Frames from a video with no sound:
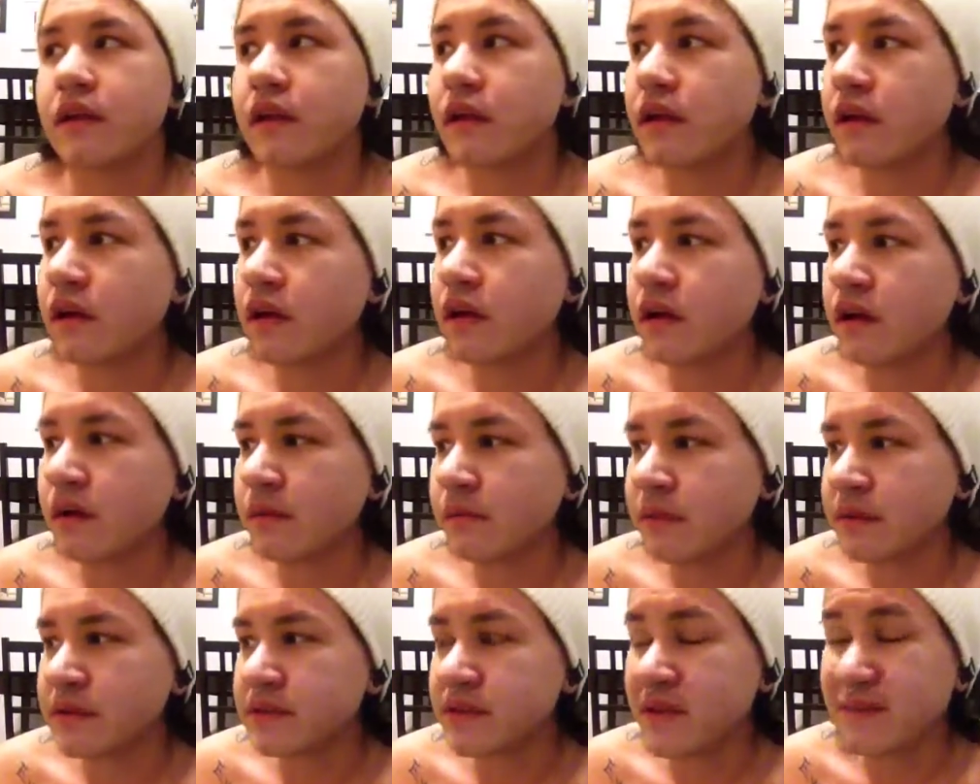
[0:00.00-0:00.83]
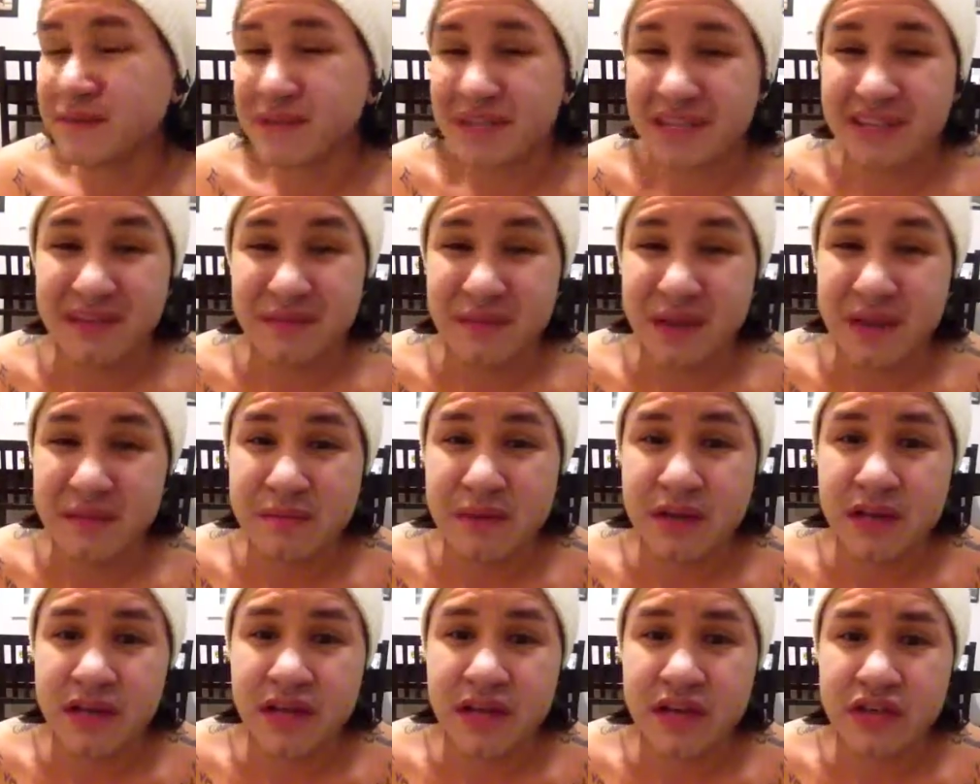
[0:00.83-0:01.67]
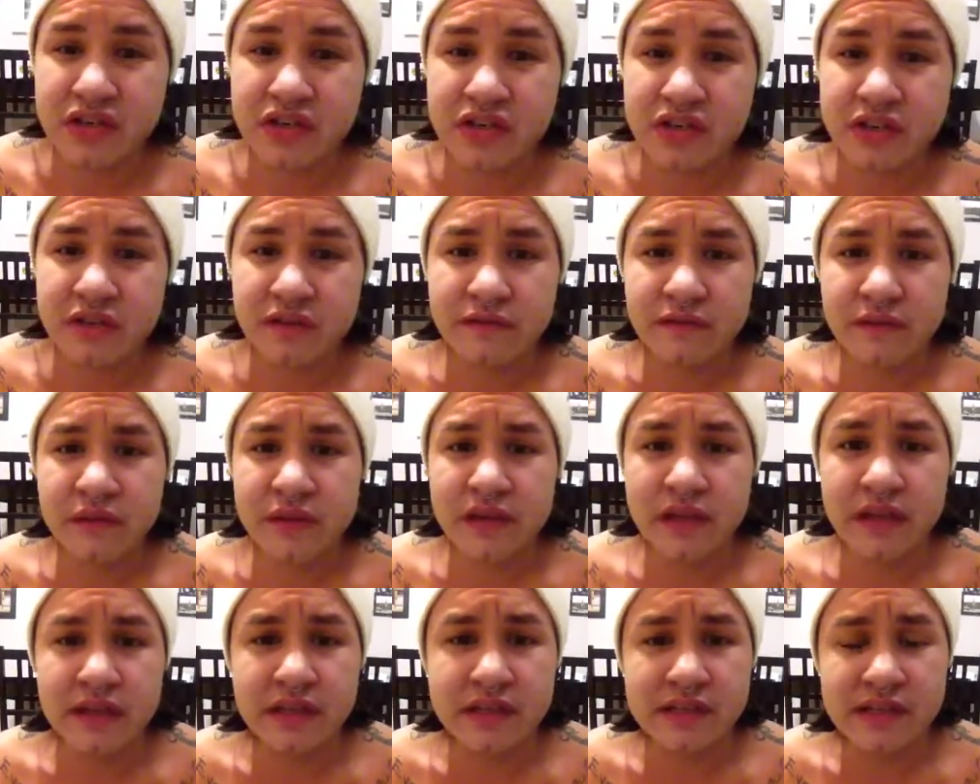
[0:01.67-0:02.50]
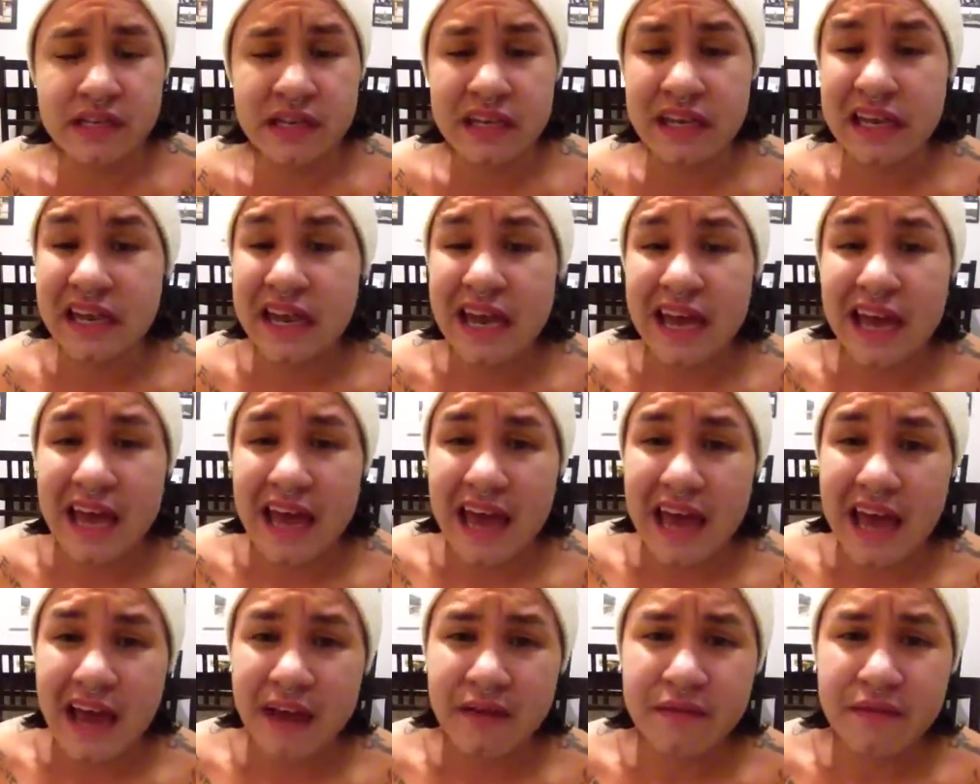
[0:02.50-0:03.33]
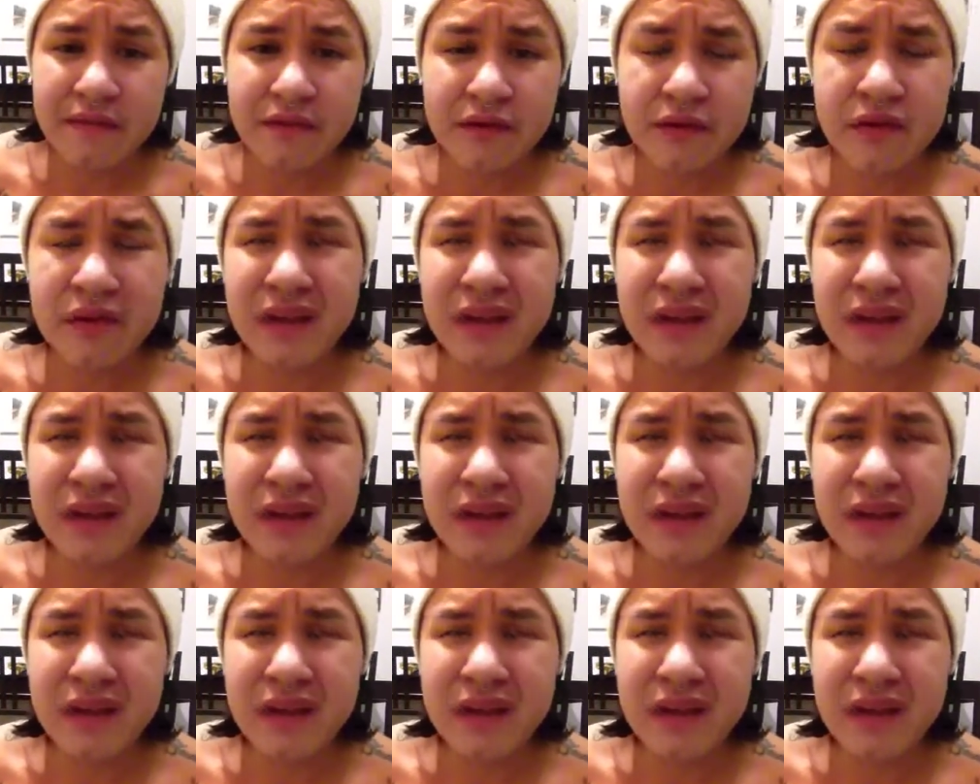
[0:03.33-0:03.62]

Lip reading: I stopped taking the pain medication a few days after.